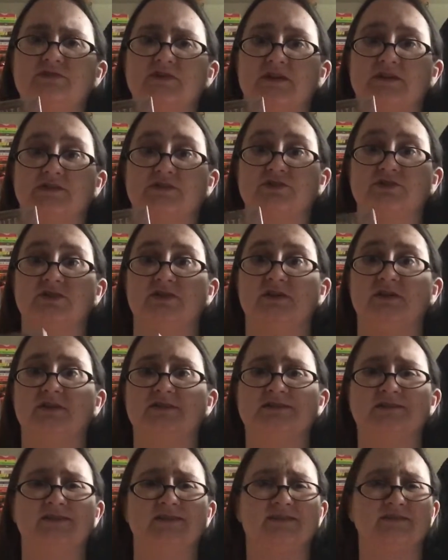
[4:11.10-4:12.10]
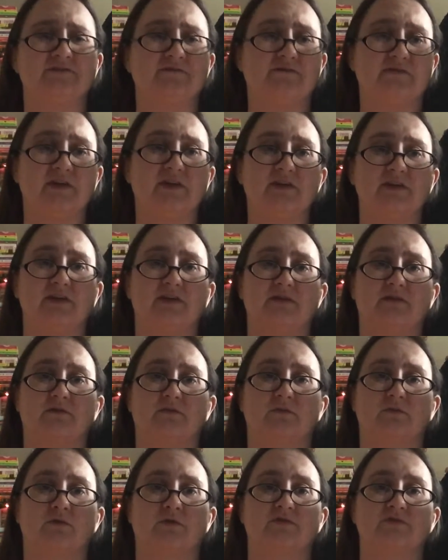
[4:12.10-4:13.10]
as she sees fit in
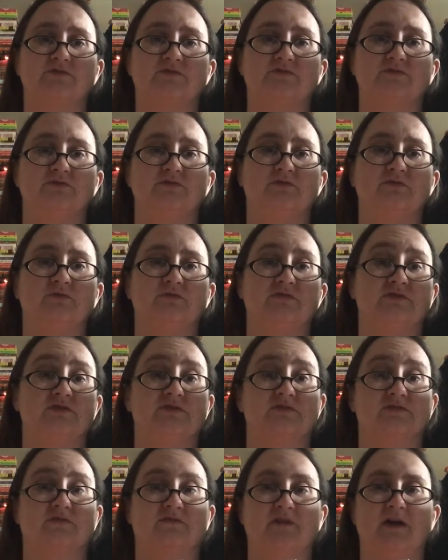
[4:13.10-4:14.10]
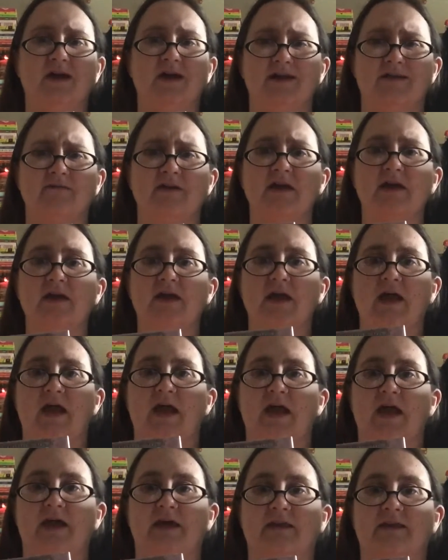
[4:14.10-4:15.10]
order to survive.
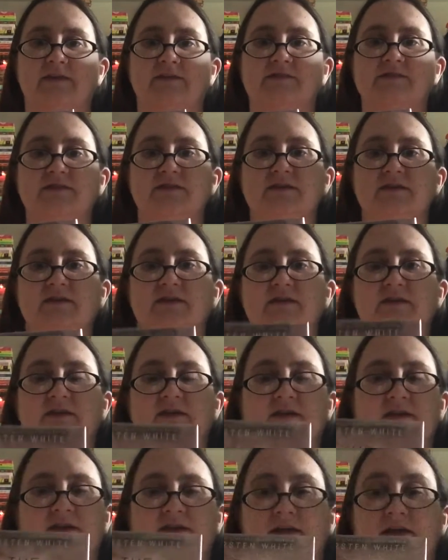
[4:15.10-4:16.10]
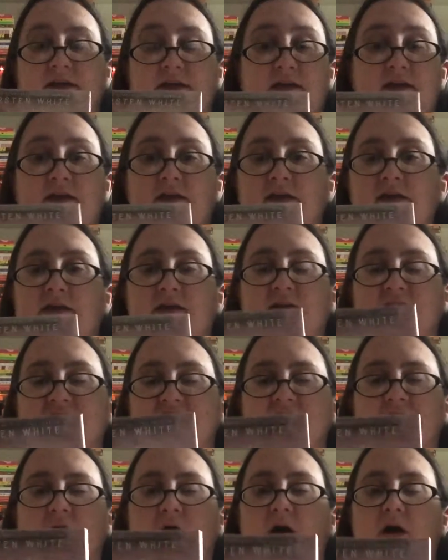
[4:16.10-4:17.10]
And it's
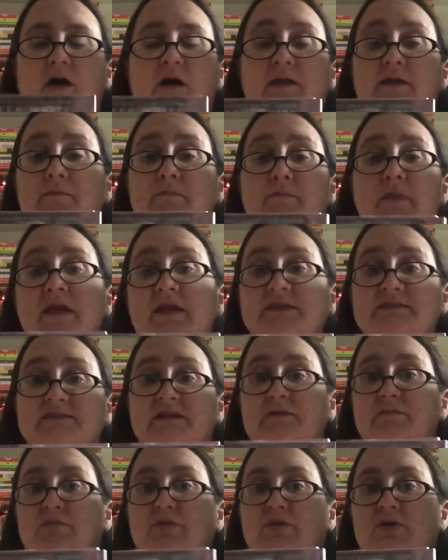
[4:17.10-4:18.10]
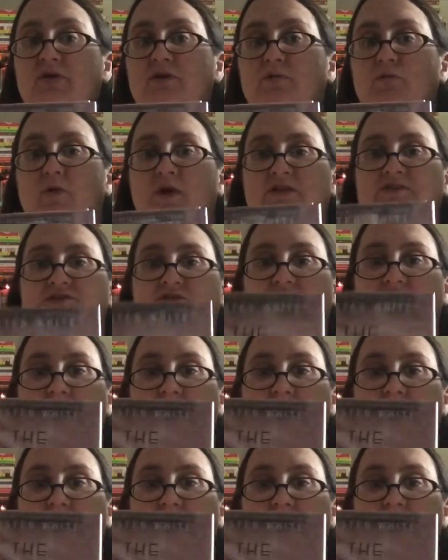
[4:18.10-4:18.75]
an amazing book, watching